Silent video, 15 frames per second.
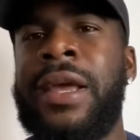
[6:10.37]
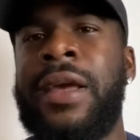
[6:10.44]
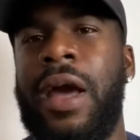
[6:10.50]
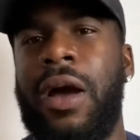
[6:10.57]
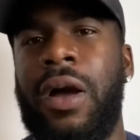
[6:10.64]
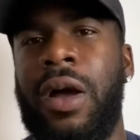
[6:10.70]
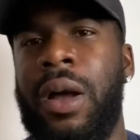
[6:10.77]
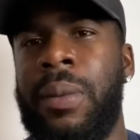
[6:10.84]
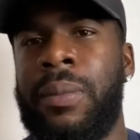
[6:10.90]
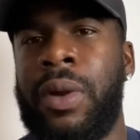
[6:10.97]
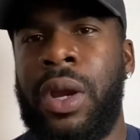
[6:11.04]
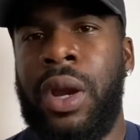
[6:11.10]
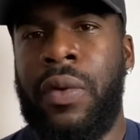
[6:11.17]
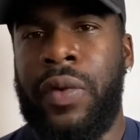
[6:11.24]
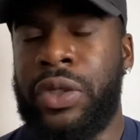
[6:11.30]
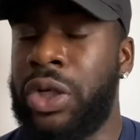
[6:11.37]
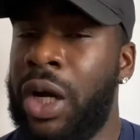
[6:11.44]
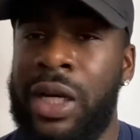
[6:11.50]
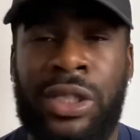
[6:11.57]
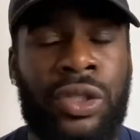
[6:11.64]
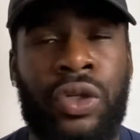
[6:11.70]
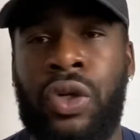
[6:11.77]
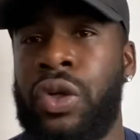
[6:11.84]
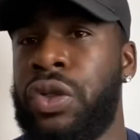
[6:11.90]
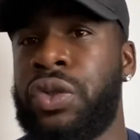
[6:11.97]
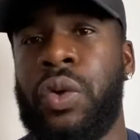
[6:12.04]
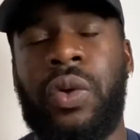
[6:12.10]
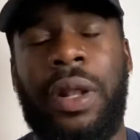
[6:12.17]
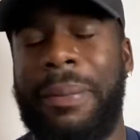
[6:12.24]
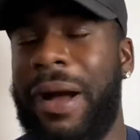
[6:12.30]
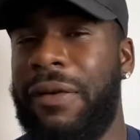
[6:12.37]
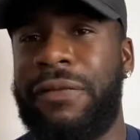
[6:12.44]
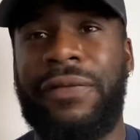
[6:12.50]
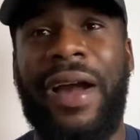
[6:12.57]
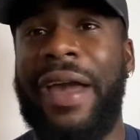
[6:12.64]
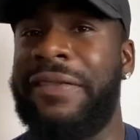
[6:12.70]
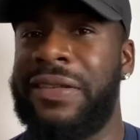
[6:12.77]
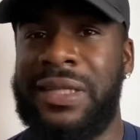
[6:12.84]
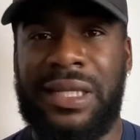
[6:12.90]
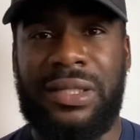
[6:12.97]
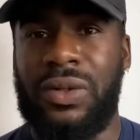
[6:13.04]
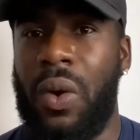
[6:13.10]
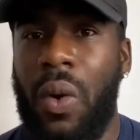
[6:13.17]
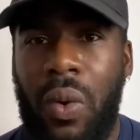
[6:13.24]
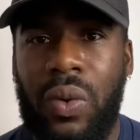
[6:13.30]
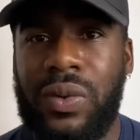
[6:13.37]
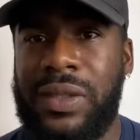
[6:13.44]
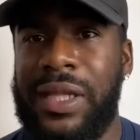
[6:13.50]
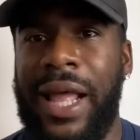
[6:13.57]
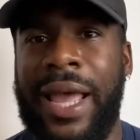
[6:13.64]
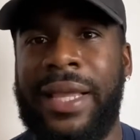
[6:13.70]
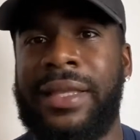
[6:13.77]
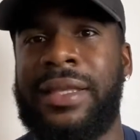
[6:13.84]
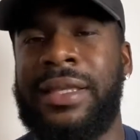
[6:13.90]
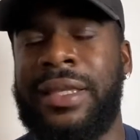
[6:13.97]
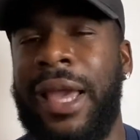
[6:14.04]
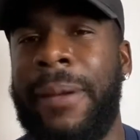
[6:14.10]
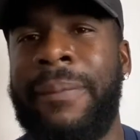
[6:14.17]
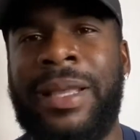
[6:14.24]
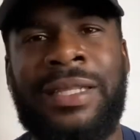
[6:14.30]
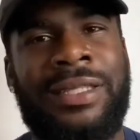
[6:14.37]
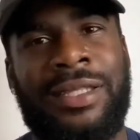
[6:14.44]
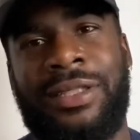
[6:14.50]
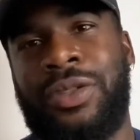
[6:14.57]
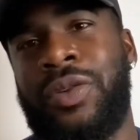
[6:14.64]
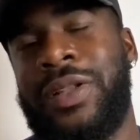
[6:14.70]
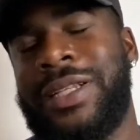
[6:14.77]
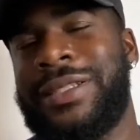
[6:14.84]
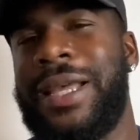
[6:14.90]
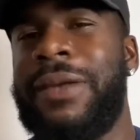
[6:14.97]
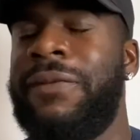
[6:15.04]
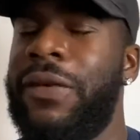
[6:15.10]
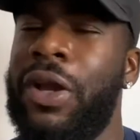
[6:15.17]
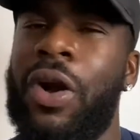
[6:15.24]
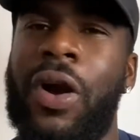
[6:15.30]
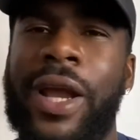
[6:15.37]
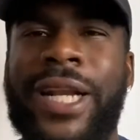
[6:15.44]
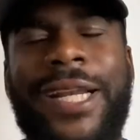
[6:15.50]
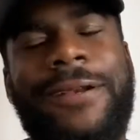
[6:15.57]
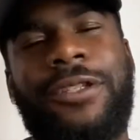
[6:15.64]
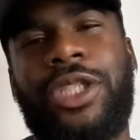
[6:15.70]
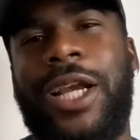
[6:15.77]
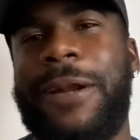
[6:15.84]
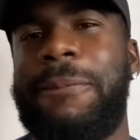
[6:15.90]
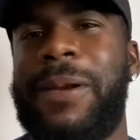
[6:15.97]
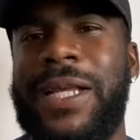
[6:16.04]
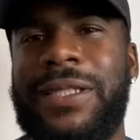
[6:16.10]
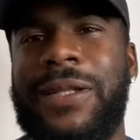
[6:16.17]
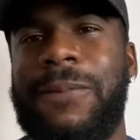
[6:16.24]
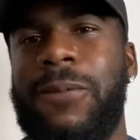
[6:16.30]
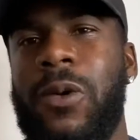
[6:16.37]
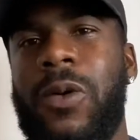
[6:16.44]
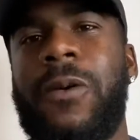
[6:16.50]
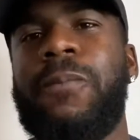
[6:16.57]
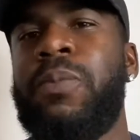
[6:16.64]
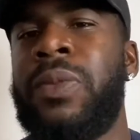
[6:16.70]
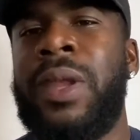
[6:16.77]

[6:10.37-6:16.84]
Richarlison could have scored about 5-6 goals. Like, he kept missing, doing the same thing, cutting in, trying to place the ball.